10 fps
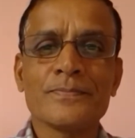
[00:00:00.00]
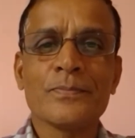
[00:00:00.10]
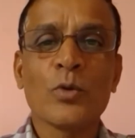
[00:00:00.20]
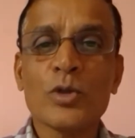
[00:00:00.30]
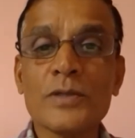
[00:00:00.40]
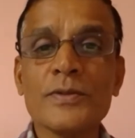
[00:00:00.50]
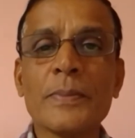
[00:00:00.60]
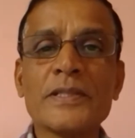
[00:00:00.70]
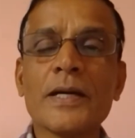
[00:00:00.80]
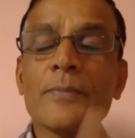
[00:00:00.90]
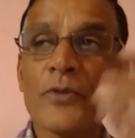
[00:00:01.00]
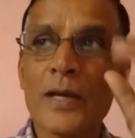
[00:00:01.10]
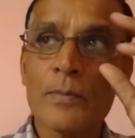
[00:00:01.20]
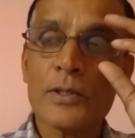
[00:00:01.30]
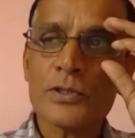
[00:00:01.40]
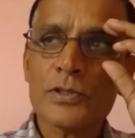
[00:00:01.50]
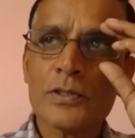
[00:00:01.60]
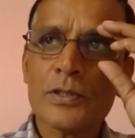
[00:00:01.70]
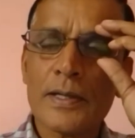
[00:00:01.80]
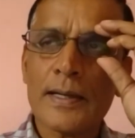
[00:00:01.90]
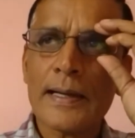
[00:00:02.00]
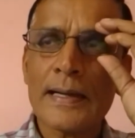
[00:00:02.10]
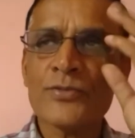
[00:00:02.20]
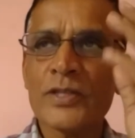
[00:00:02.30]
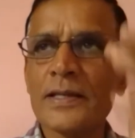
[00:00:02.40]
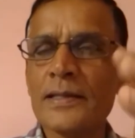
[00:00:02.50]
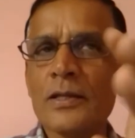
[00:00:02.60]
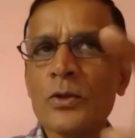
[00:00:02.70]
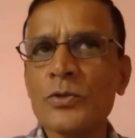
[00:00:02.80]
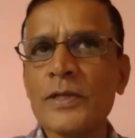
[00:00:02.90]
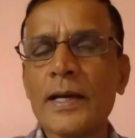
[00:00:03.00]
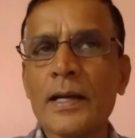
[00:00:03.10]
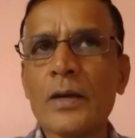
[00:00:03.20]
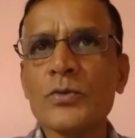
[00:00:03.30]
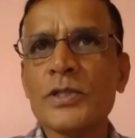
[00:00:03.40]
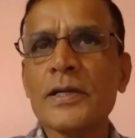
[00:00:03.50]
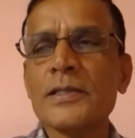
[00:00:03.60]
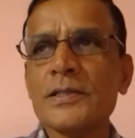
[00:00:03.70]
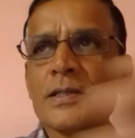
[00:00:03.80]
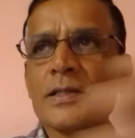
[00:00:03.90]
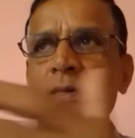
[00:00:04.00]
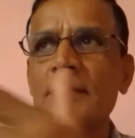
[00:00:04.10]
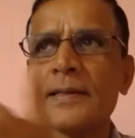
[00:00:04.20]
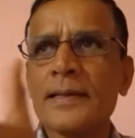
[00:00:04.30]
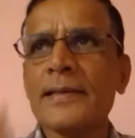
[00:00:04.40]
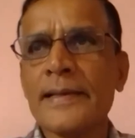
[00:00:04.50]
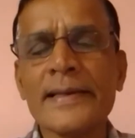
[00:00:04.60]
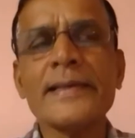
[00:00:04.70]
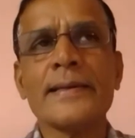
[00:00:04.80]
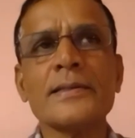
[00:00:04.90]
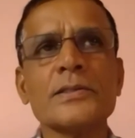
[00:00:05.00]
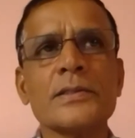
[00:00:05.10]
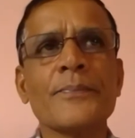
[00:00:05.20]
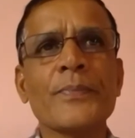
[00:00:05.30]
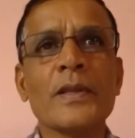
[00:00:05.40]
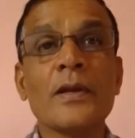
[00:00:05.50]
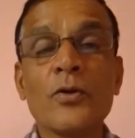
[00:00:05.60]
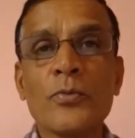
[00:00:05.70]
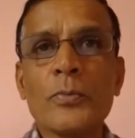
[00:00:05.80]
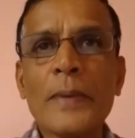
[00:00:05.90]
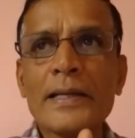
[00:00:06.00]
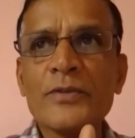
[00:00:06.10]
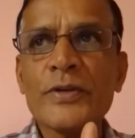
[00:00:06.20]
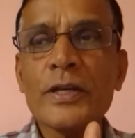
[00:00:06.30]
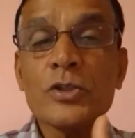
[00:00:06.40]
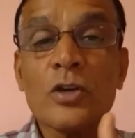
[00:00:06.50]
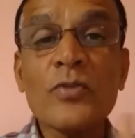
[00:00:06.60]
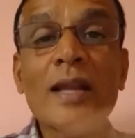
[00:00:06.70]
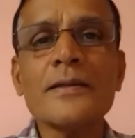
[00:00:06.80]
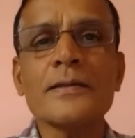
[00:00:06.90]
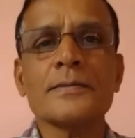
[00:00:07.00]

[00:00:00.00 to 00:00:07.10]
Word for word: Most of the Punjab farmers I've seen in the Ludhiana outskirts and in other areas, paddy fields are flooded.